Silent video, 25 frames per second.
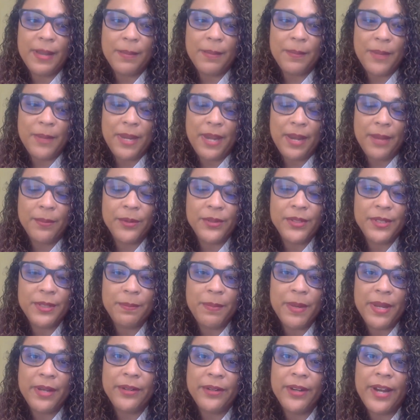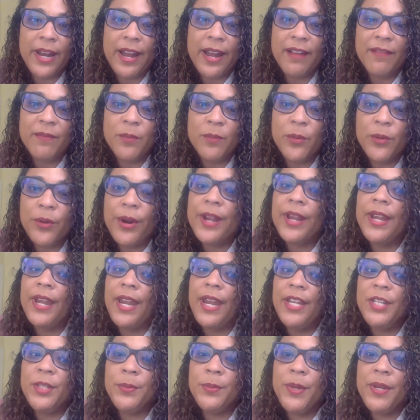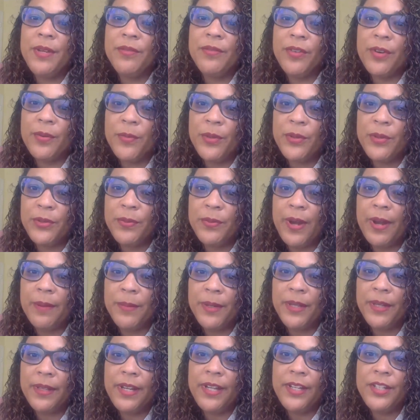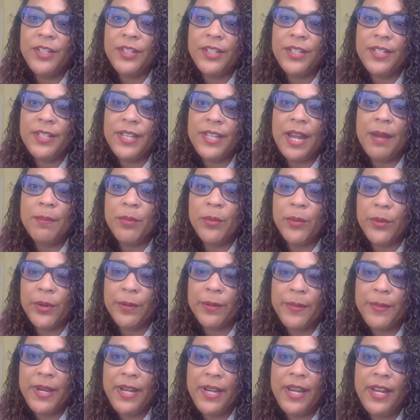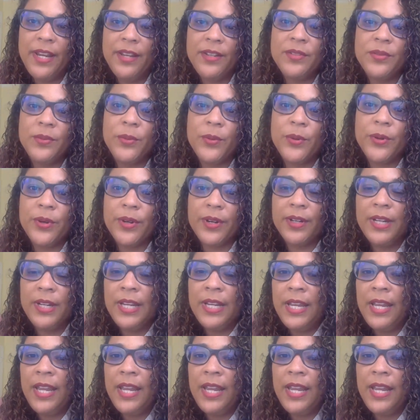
be able to better have more engagement from those populations at board meetings, or